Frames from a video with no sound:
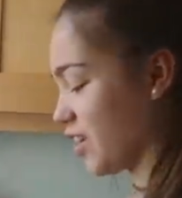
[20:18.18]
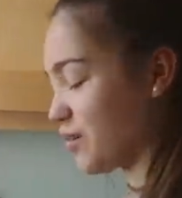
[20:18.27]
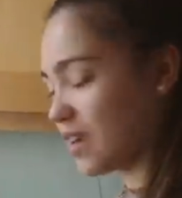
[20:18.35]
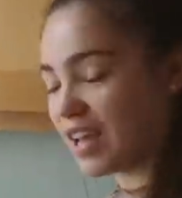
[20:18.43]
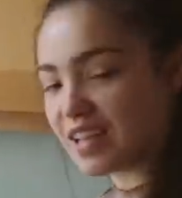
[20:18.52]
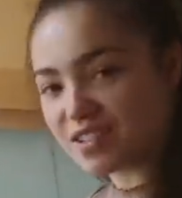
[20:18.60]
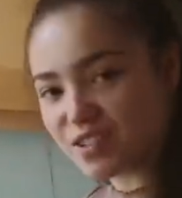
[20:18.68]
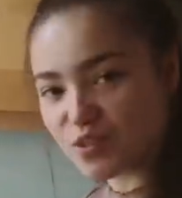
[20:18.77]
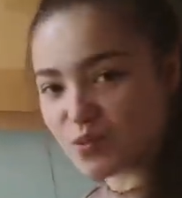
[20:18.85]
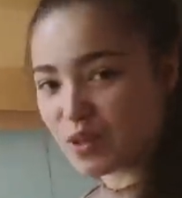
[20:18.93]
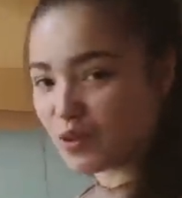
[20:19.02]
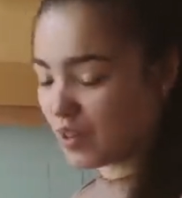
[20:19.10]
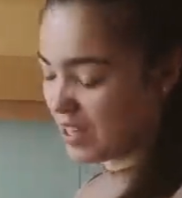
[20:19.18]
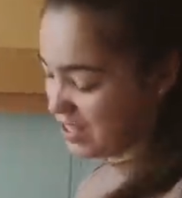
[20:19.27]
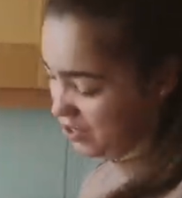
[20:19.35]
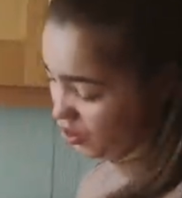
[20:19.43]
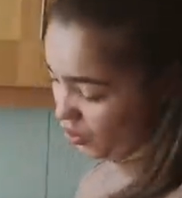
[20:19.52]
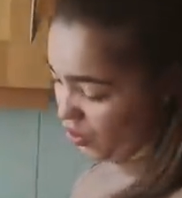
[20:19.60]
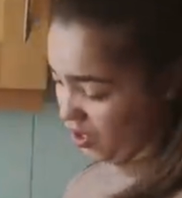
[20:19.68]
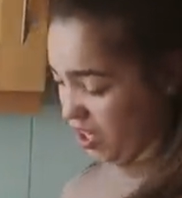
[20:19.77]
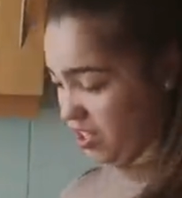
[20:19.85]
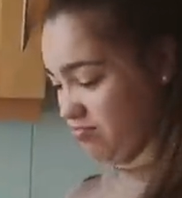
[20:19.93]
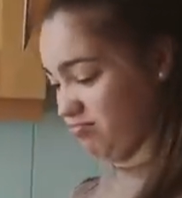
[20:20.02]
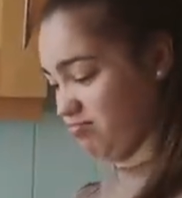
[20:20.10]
cupcakes because we're not eating chocolate.